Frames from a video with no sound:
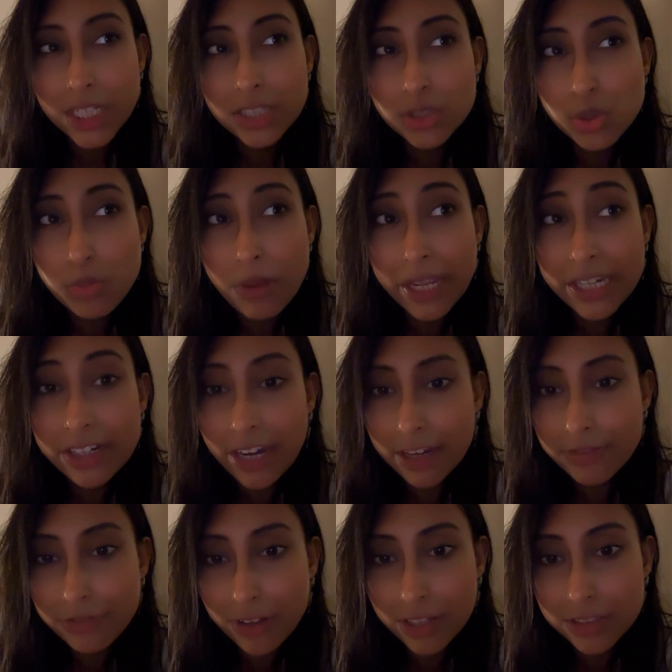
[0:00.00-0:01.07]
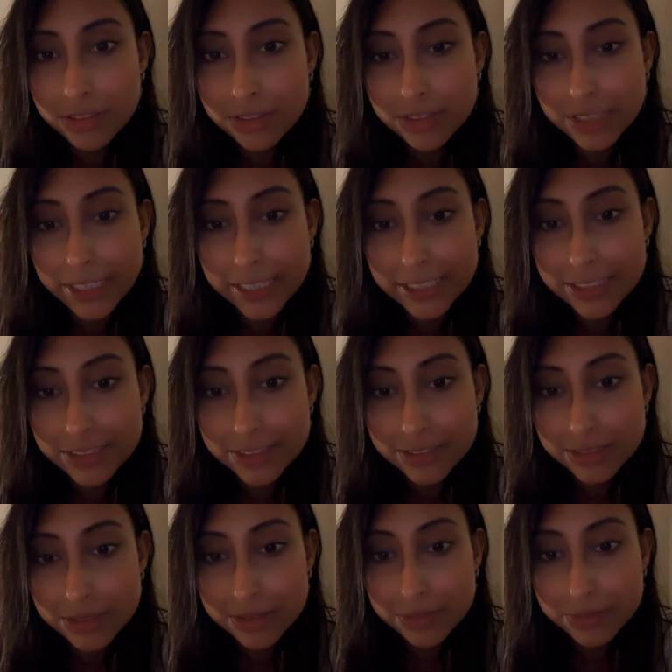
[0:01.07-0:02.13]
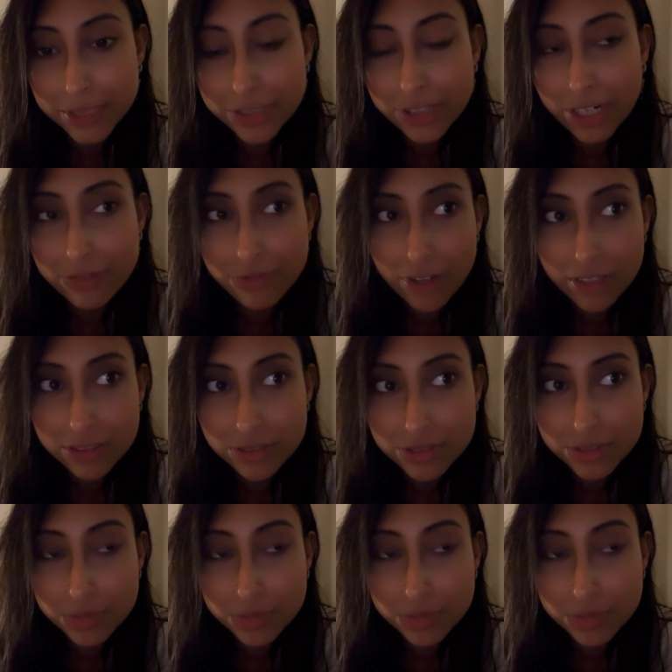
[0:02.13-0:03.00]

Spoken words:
to my grandfather, and my grandfather's